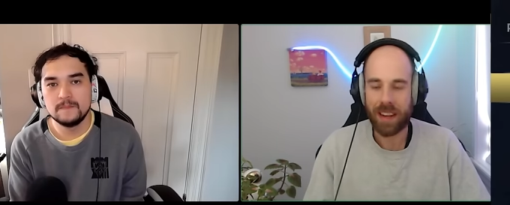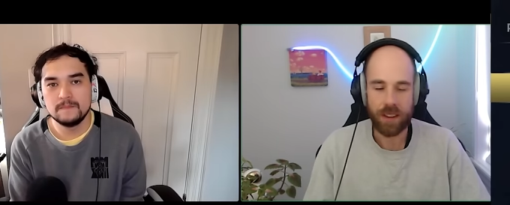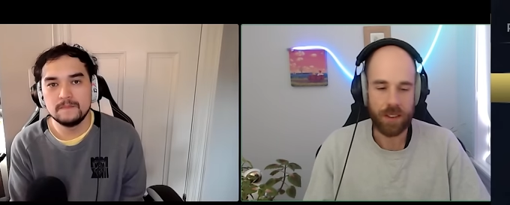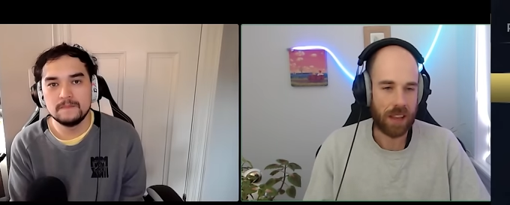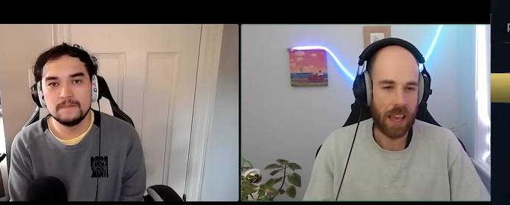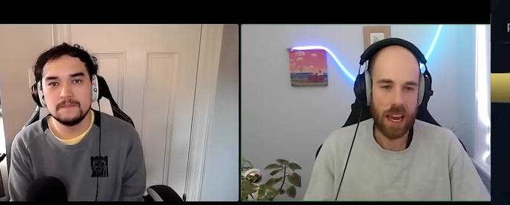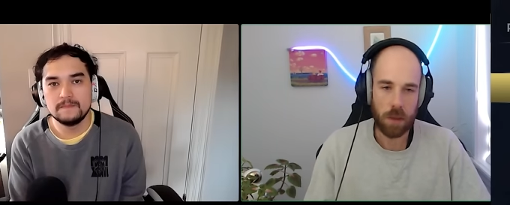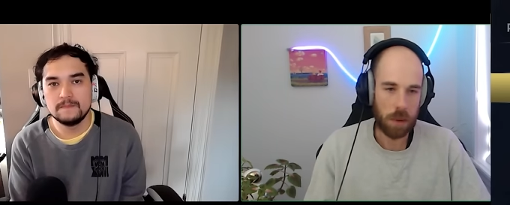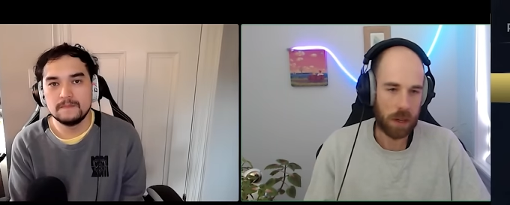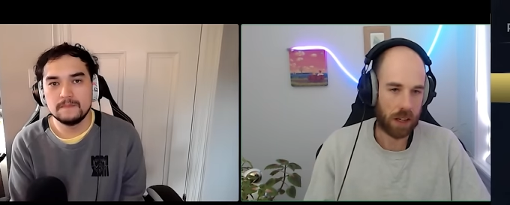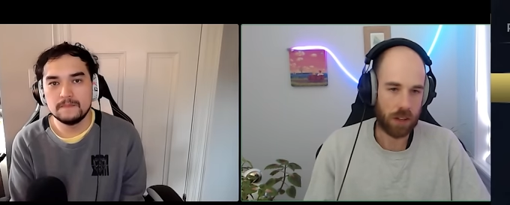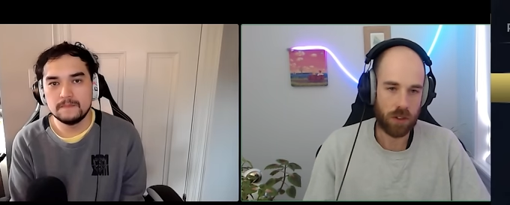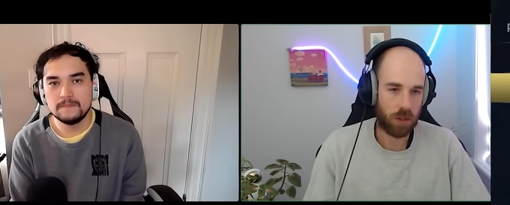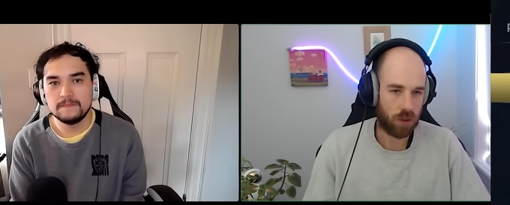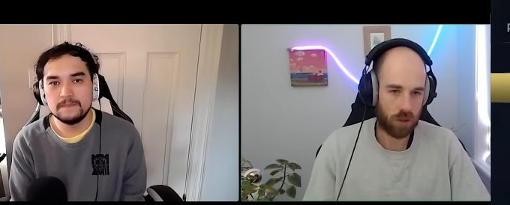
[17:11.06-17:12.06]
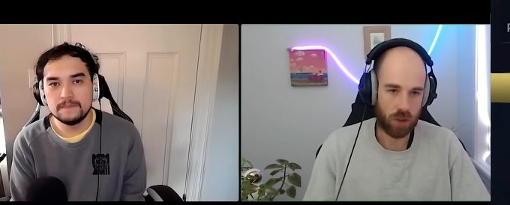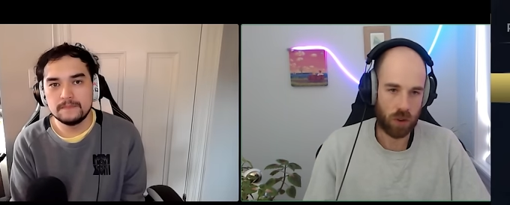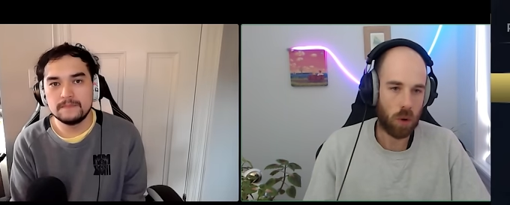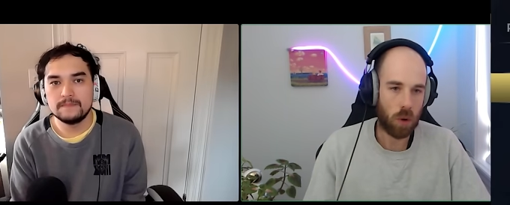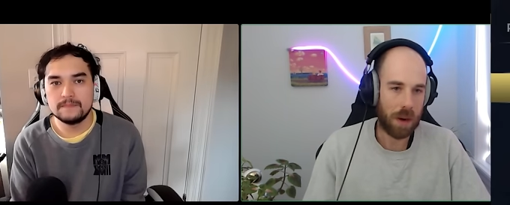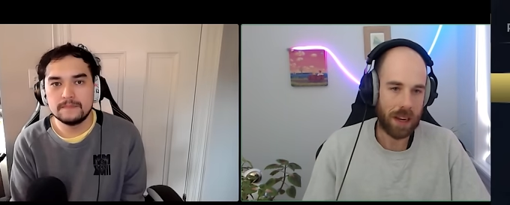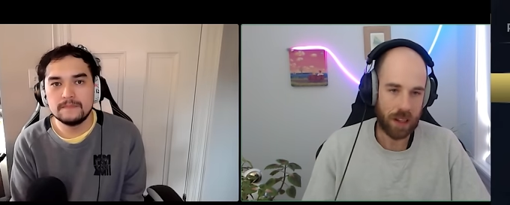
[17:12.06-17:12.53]
Speaker 1: is getting because there's
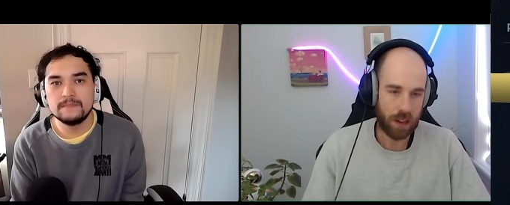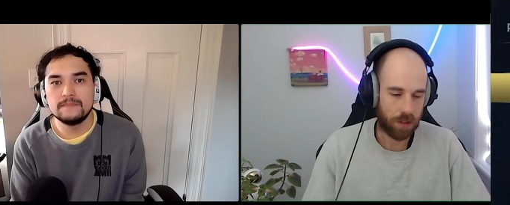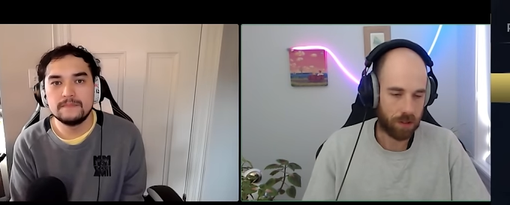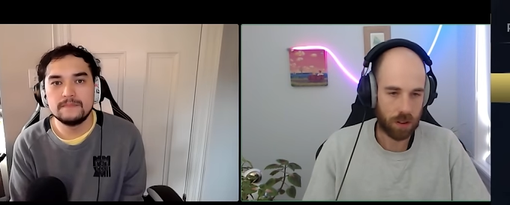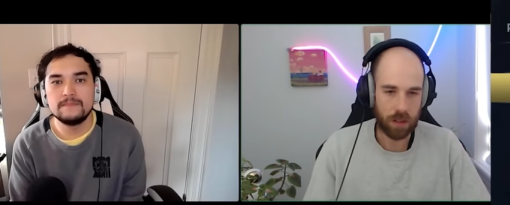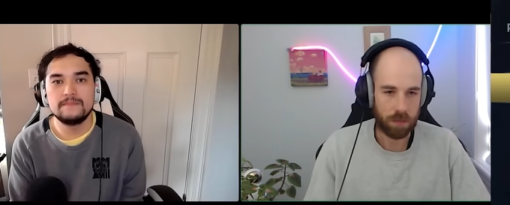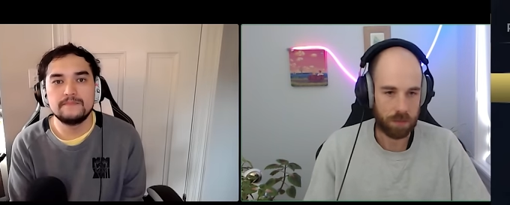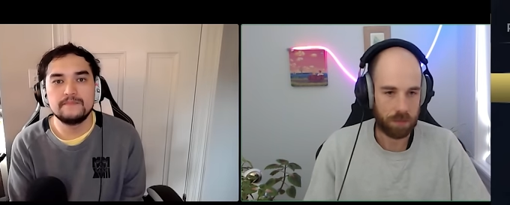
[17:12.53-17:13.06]
so many different